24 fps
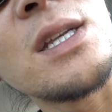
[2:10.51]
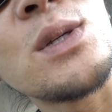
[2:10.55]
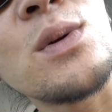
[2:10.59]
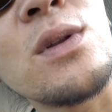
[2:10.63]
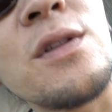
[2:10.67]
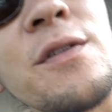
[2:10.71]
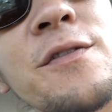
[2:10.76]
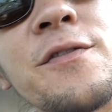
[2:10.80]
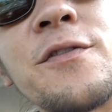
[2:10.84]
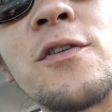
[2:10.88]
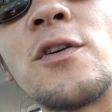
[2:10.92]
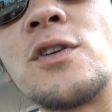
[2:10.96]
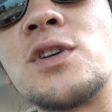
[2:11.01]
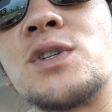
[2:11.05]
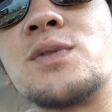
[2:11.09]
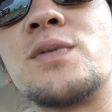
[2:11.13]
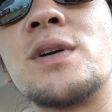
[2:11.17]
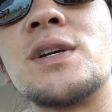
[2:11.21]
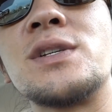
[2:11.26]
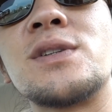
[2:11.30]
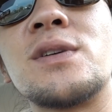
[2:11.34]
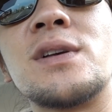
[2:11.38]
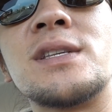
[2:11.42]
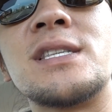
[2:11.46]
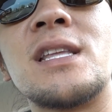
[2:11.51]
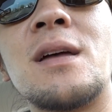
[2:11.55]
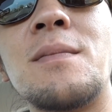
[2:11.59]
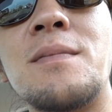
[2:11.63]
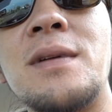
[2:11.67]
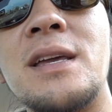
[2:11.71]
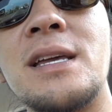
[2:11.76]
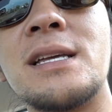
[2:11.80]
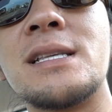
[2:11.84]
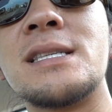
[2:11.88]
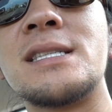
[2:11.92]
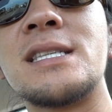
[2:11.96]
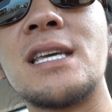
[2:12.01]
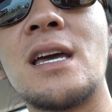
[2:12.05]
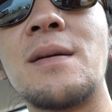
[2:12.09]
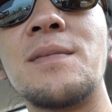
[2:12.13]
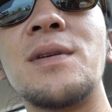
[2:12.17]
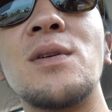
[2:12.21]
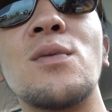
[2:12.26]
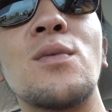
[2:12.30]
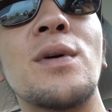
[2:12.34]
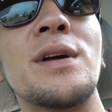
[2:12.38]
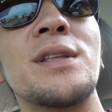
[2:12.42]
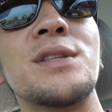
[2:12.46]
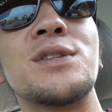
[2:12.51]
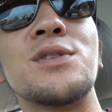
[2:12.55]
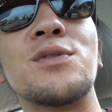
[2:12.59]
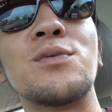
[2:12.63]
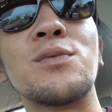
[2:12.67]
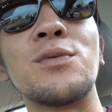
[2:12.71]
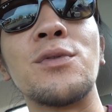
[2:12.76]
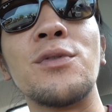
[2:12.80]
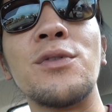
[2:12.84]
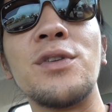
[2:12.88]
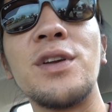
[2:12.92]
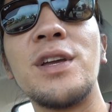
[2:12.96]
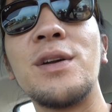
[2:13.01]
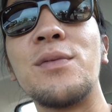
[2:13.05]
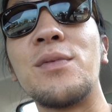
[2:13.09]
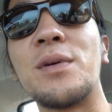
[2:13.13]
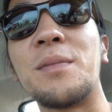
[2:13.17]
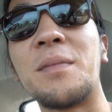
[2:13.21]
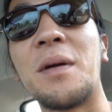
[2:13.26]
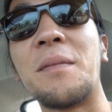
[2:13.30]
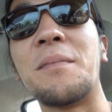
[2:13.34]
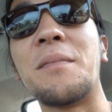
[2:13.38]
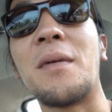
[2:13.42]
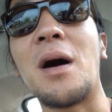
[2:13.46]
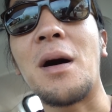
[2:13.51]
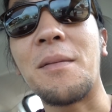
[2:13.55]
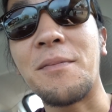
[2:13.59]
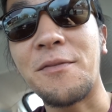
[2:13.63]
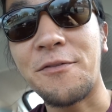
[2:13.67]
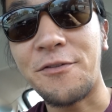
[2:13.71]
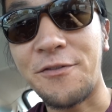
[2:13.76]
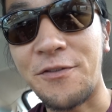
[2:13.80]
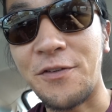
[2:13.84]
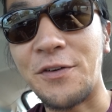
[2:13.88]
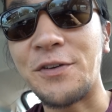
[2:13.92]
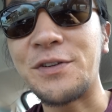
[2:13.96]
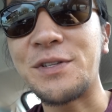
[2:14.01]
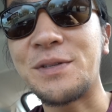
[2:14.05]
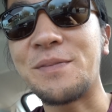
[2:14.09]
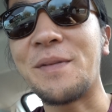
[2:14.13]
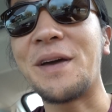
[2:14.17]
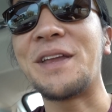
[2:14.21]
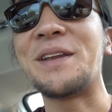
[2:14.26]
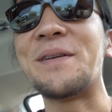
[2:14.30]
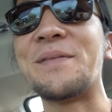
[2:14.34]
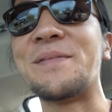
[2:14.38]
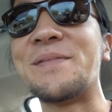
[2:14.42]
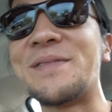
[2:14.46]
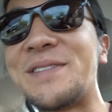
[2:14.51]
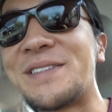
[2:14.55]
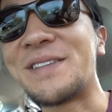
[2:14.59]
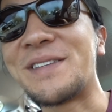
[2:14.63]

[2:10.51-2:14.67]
That's one of the first restaurants that me and Sammy went to Rudy when my mom first met him.